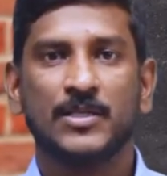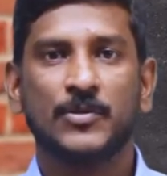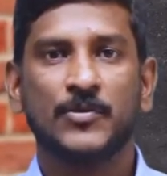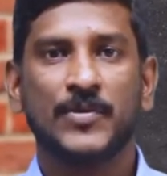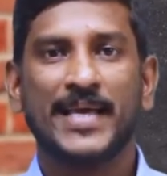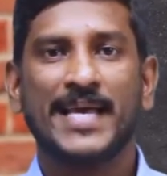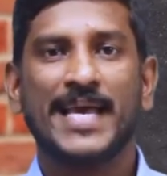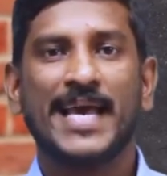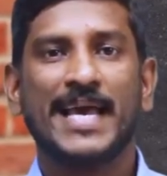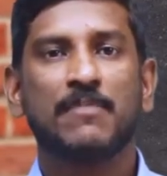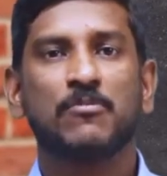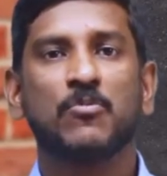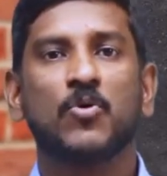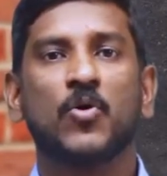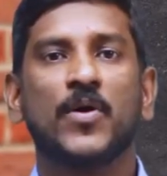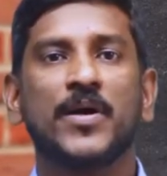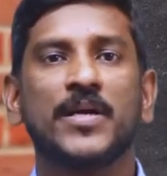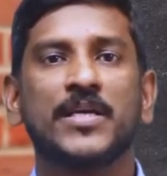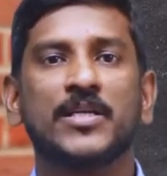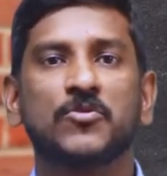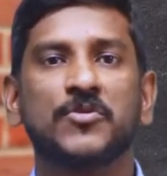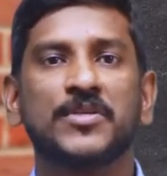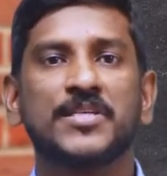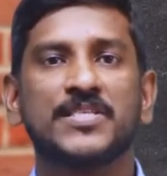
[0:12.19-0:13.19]
Today I am
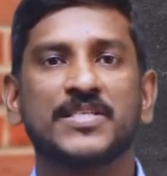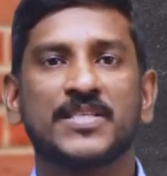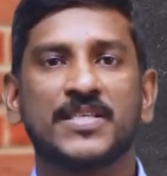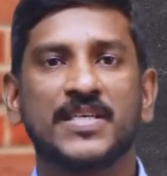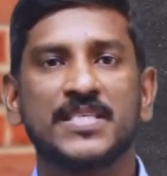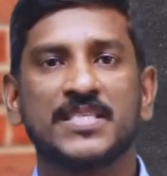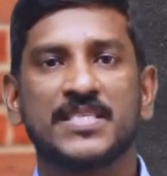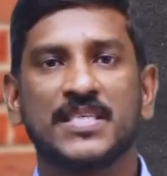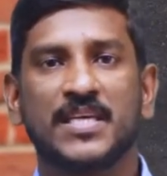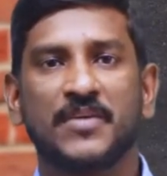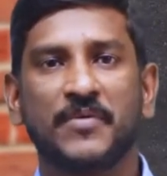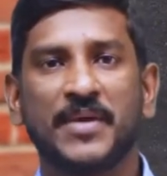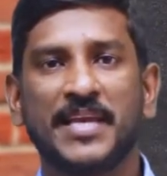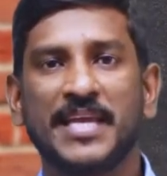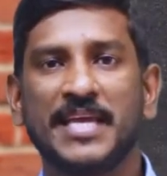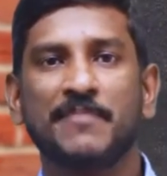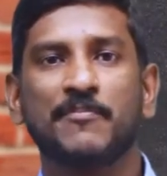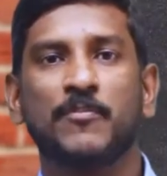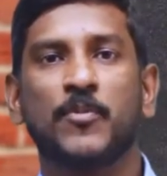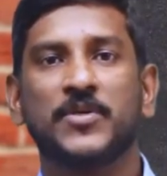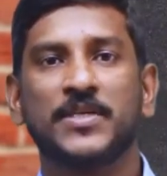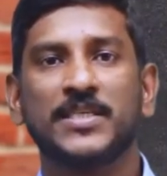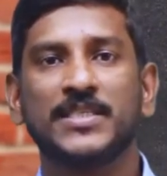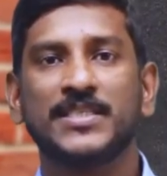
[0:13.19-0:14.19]
going to discuss a very
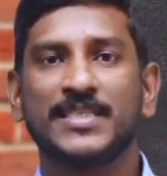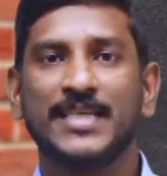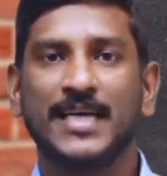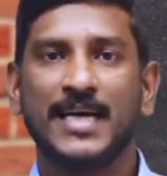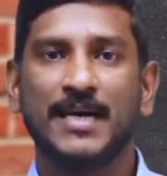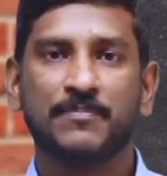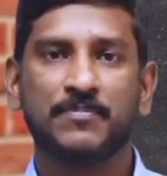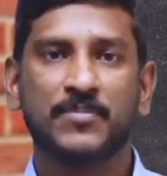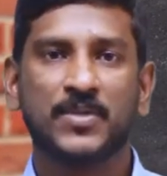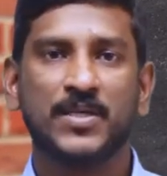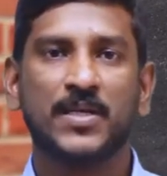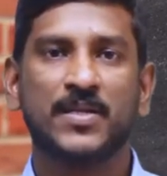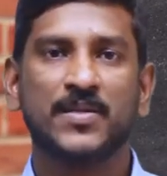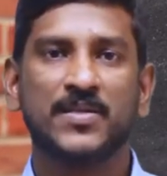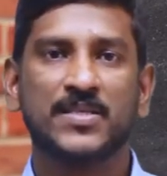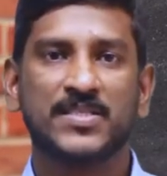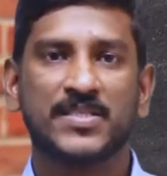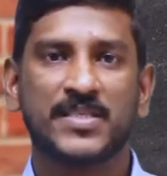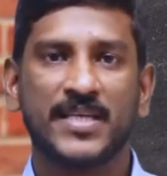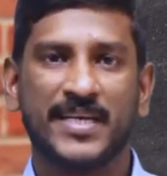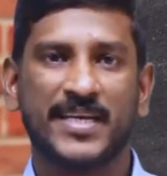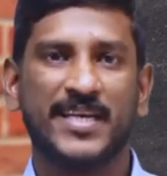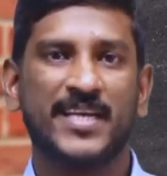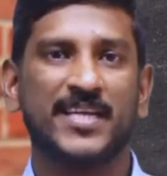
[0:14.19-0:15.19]
important chapter in the
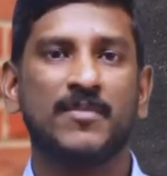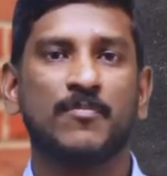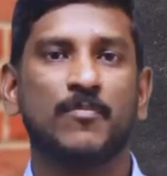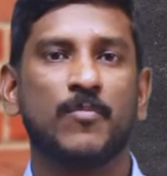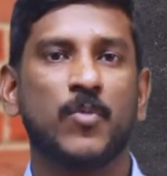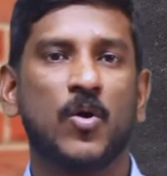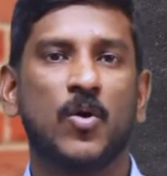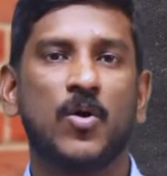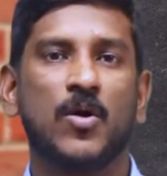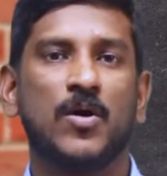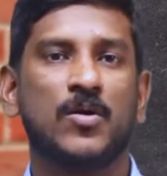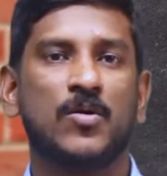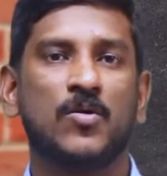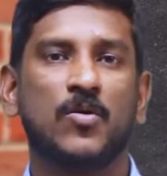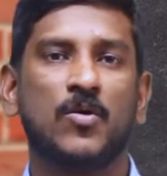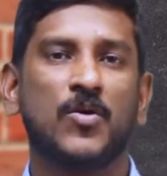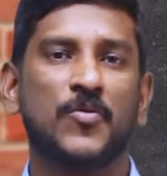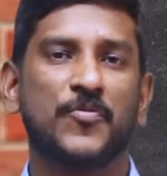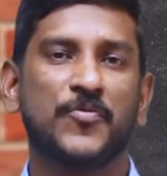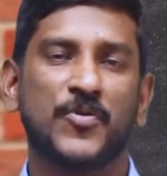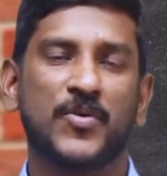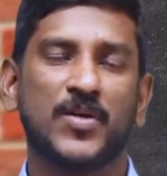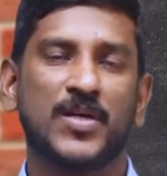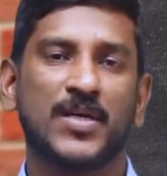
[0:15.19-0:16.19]
second block
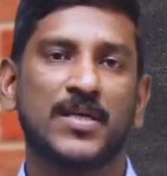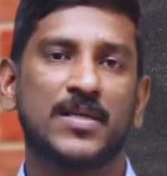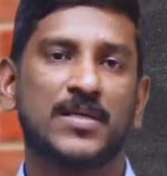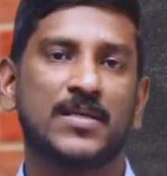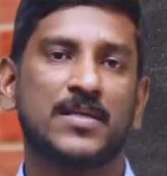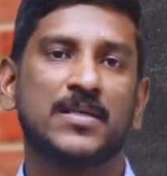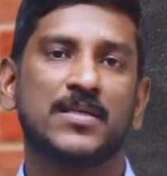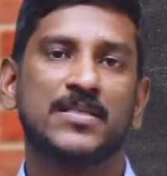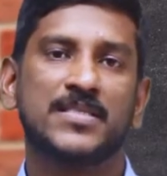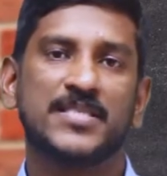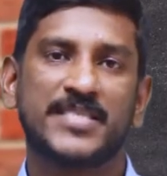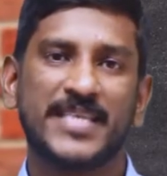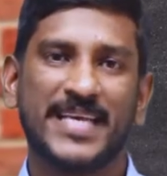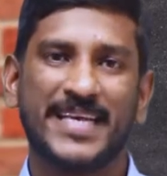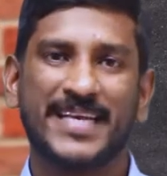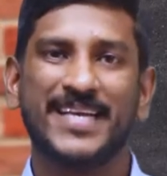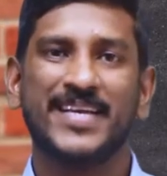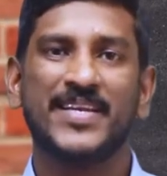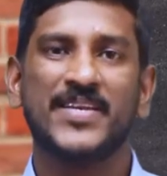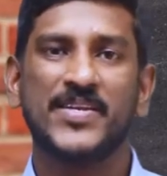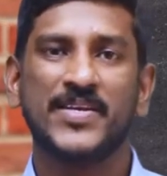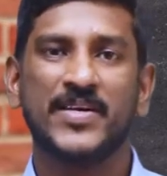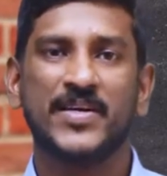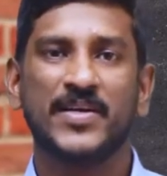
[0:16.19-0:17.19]
of your
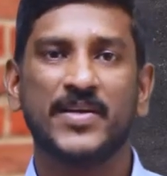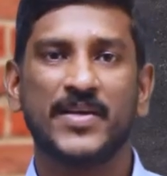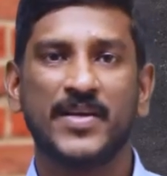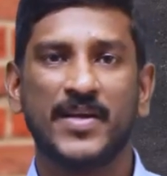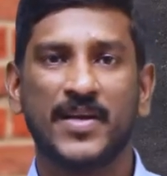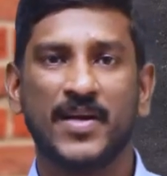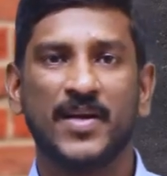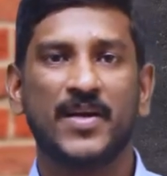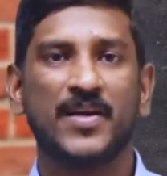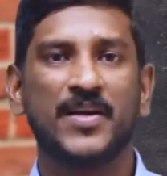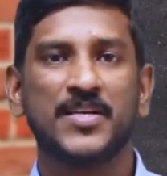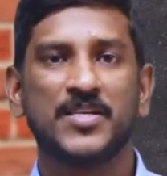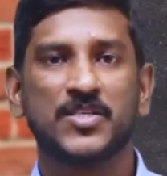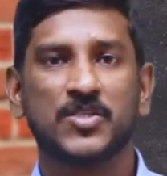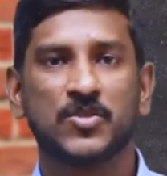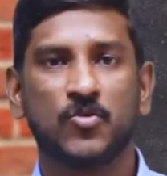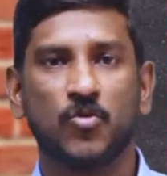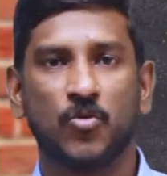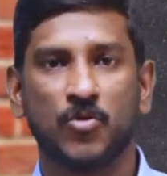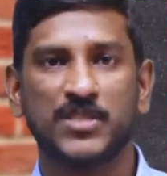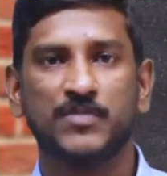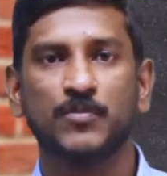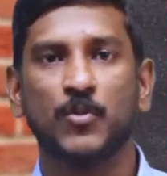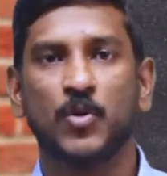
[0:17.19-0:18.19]
second year English
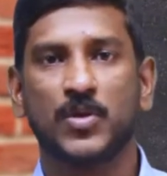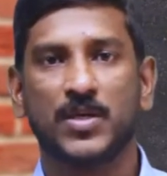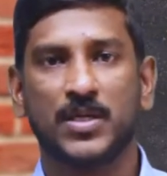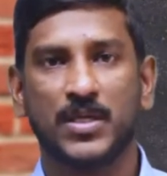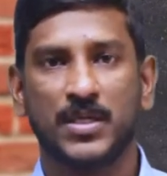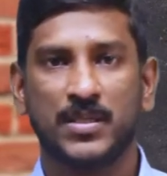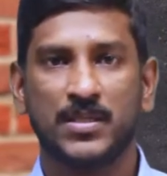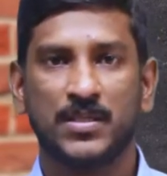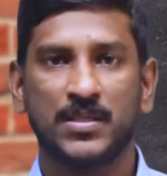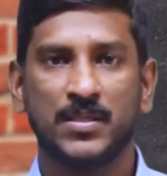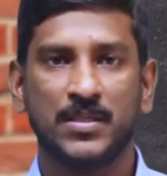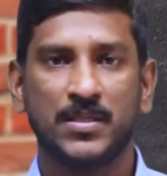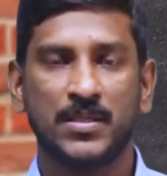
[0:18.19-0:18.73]
course book.